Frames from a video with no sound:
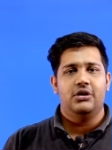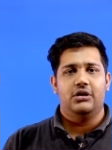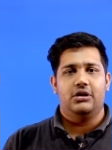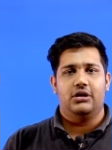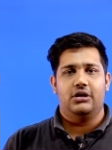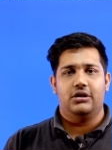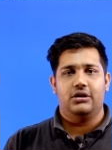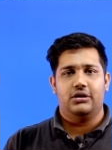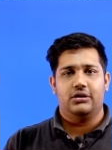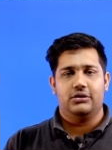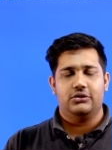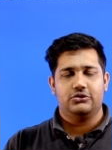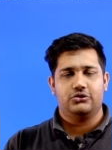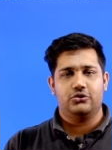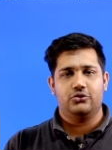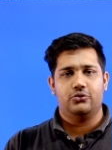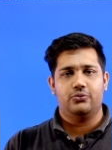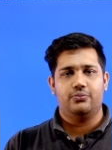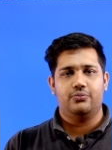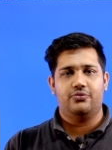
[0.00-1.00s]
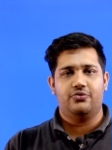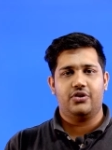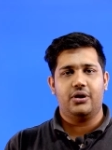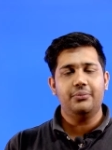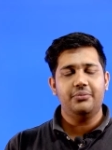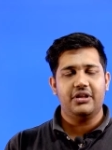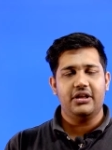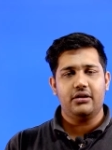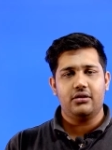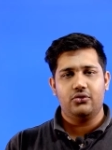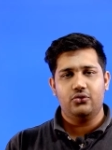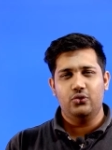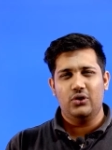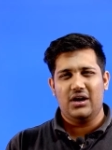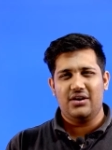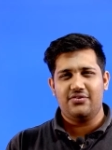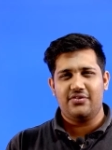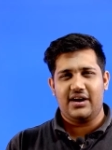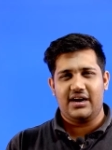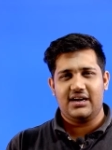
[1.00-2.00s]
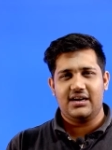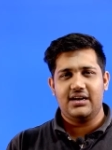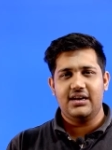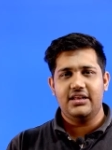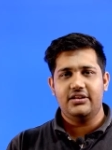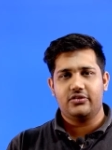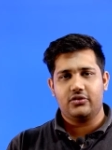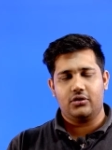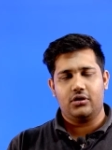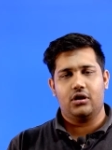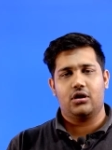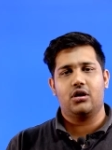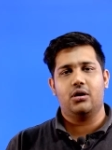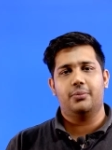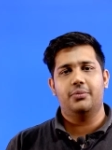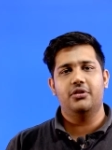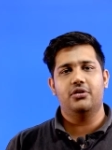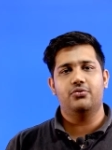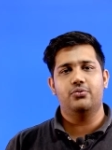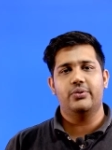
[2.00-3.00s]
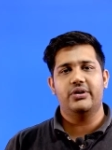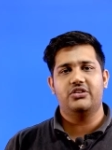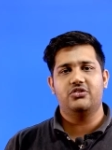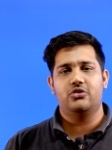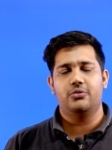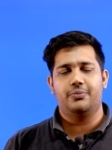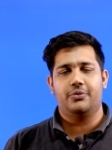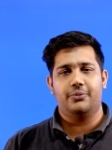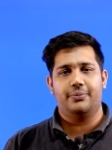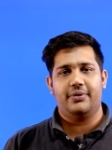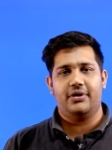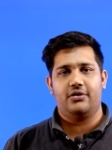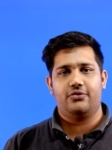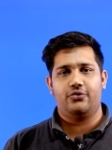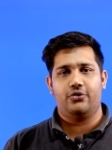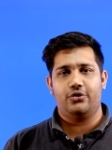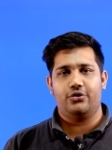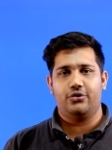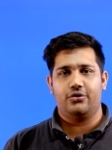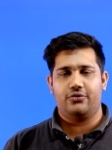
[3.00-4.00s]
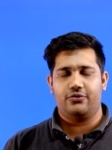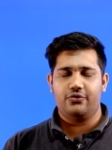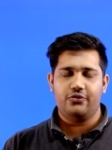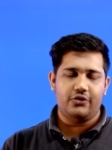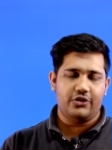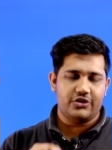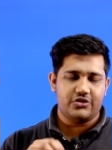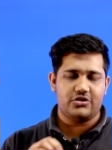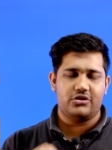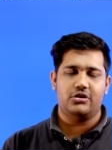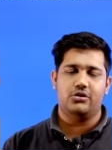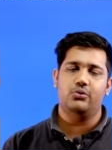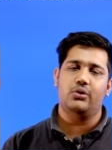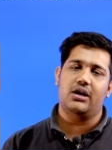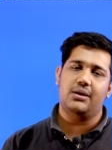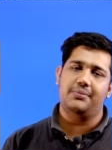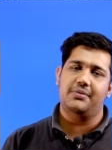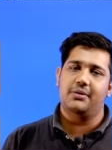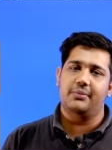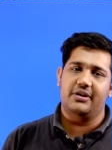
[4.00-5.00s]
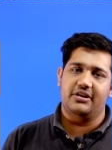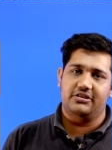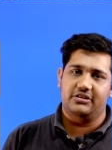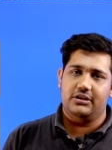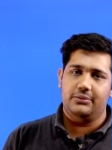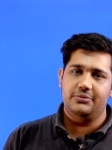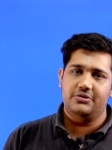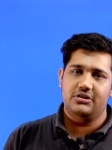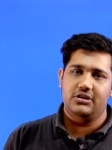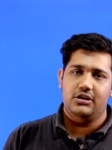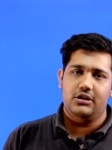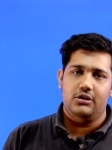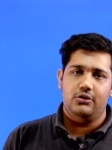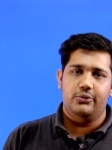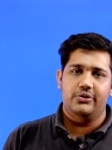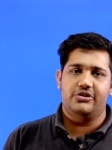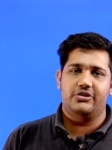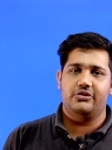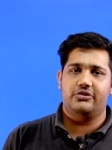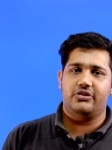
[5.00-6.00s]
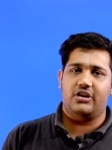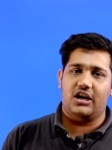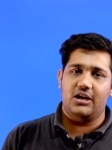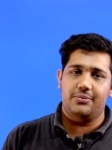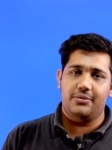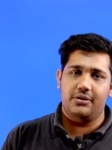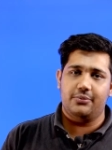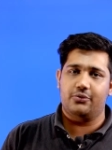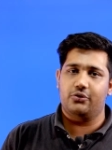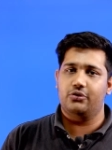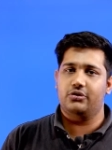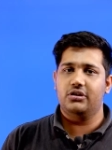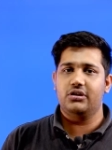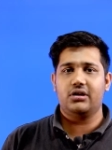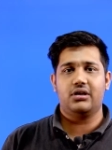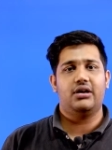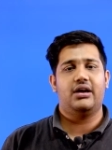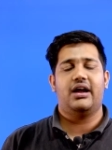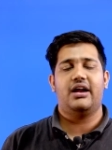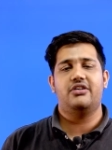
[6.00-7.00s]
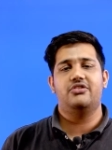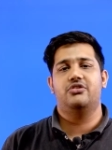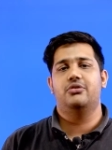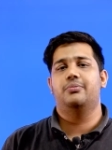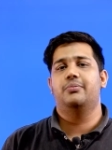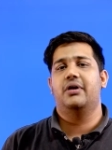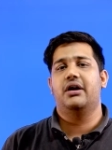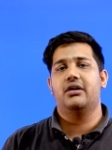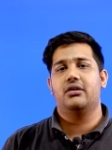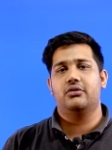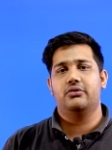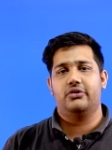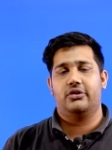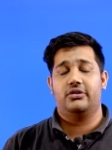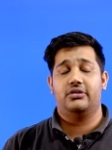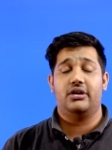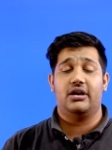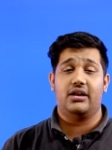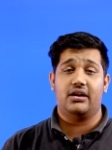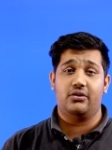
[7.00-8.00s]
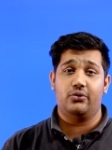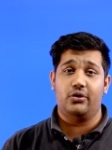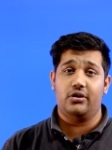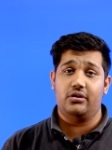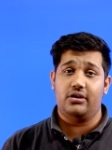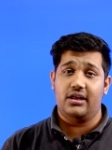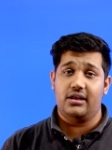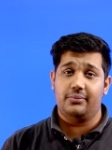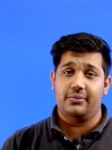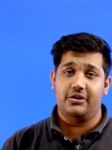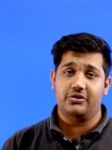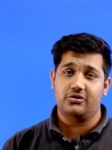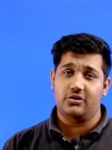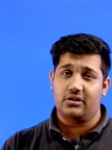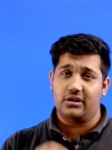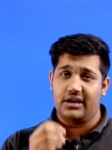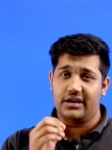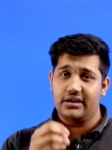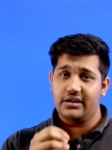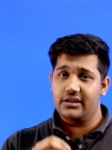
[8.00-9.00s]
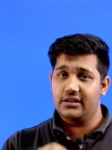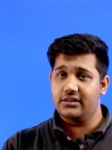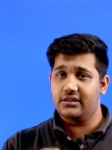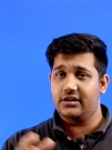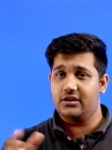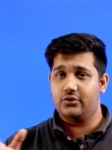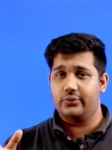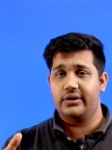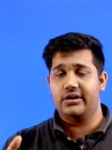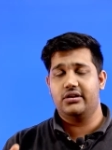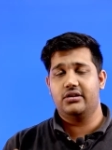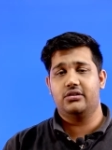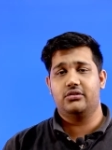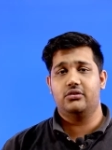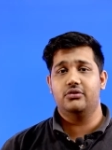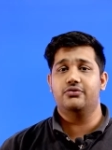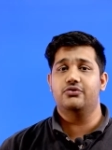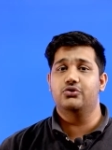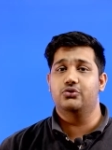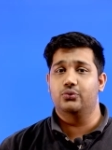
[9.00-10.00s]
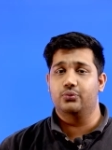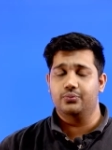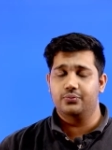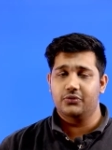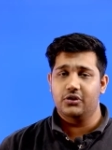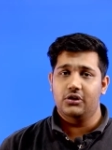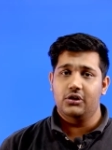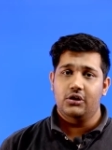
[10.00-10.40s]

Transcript: Uh, so from there, you have at least a couple of weeks to prepare for your first two IPM exams, which is IPM Rohtak and JIPMAT that, that are going to take place on 19th and 20th of June.